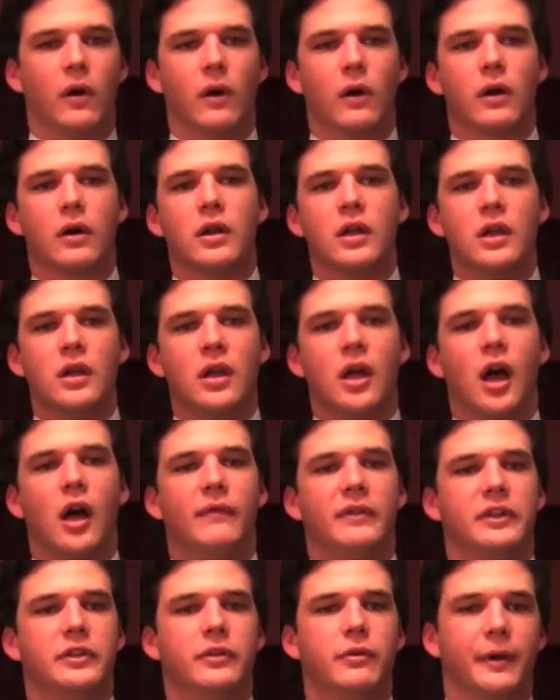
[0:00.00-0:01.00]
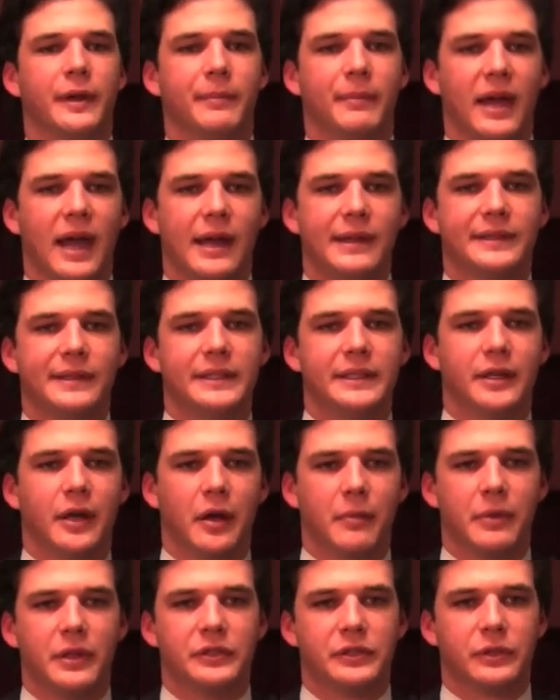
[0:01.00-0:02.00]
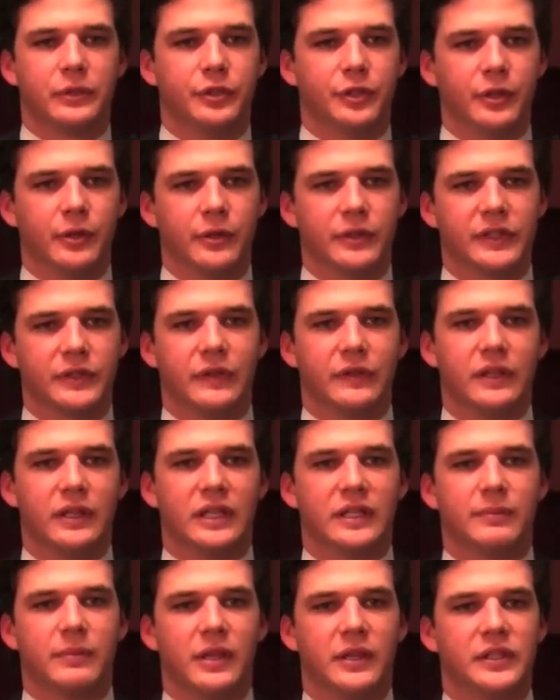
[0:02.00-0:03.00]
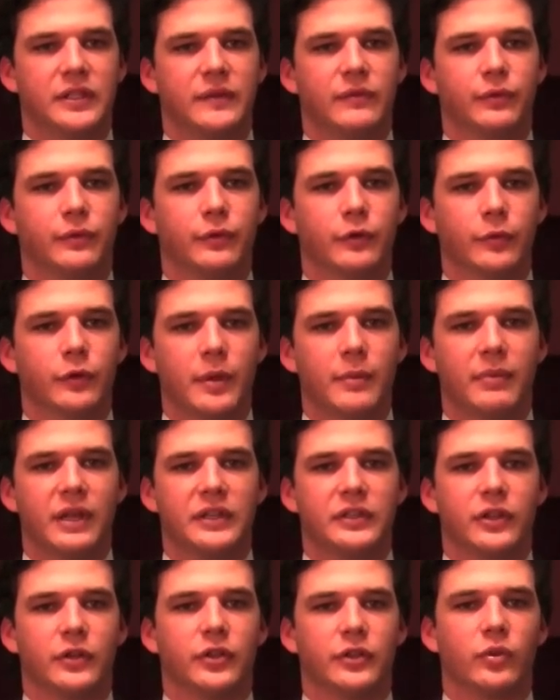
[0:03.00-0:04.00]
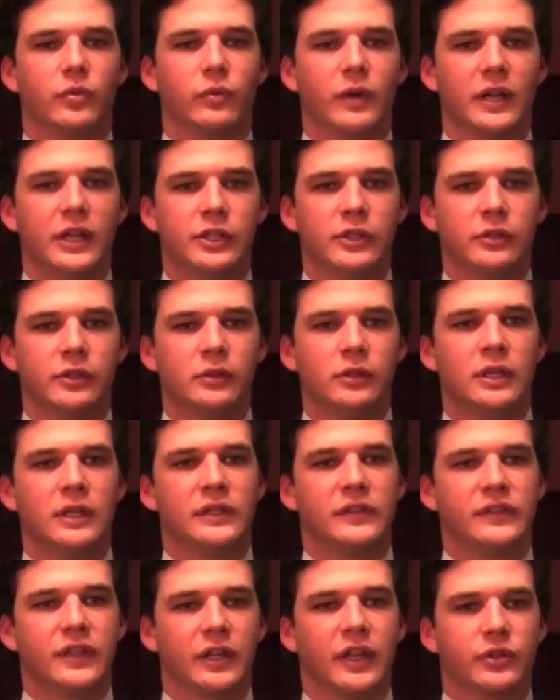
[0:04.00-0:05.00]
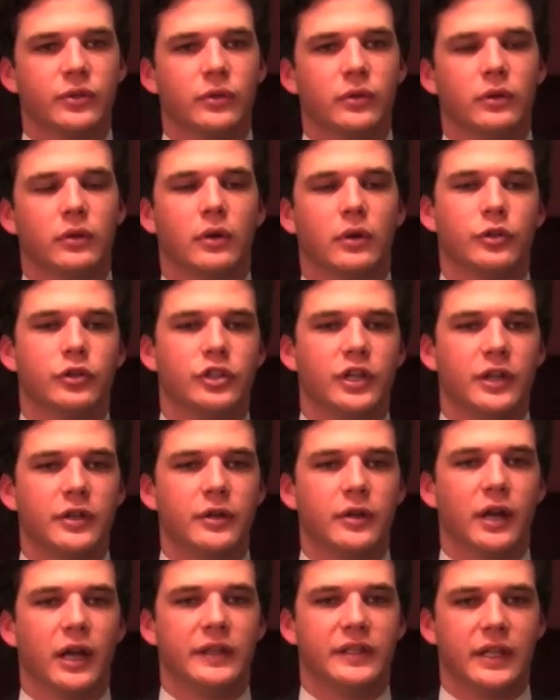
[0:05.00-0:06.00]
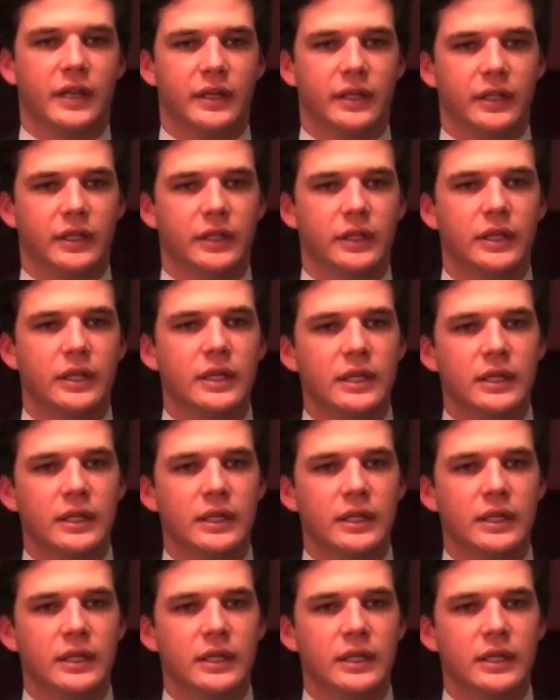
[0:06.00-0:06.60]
are, of ignoring passing comments or jokes at the expense of a group based on their racial, sexual, or gender identity.